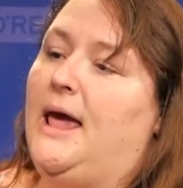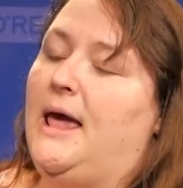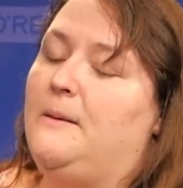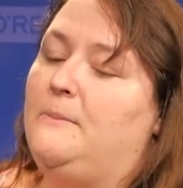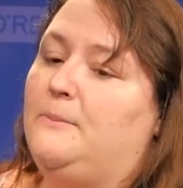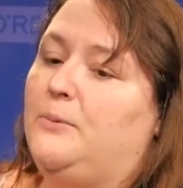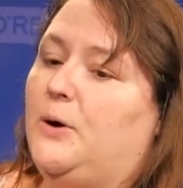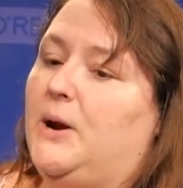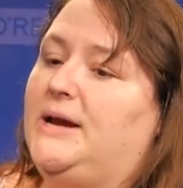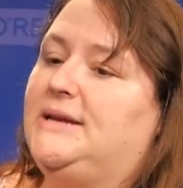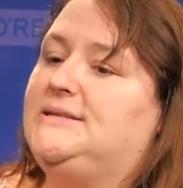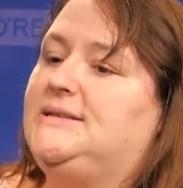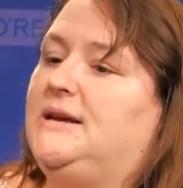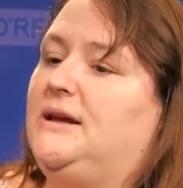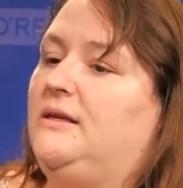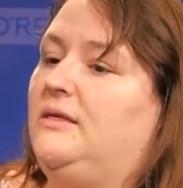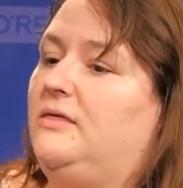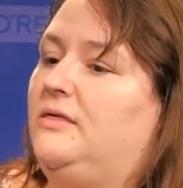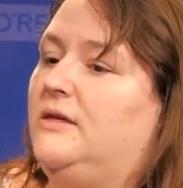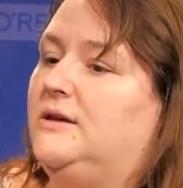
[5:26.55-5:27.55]
embracing
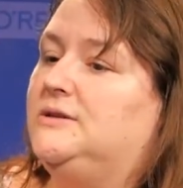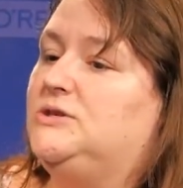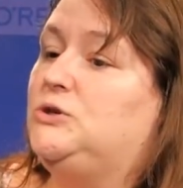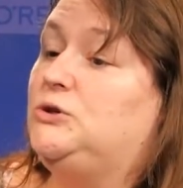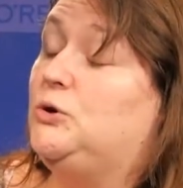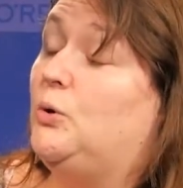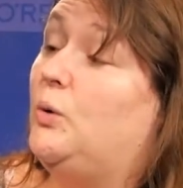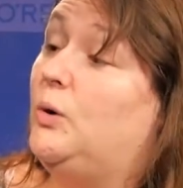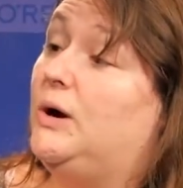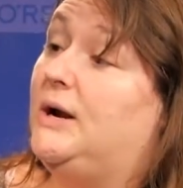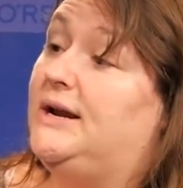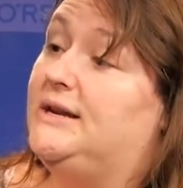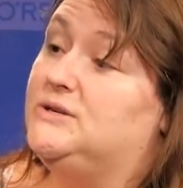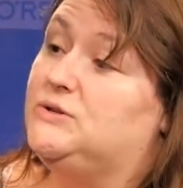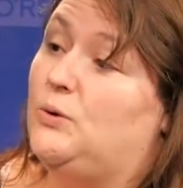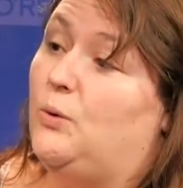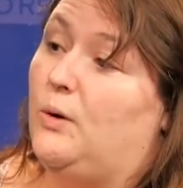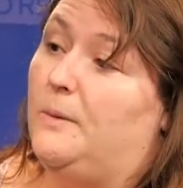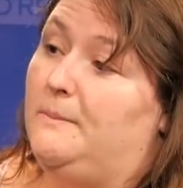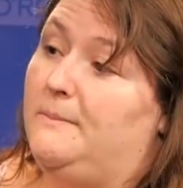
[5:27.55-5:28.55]
the stories or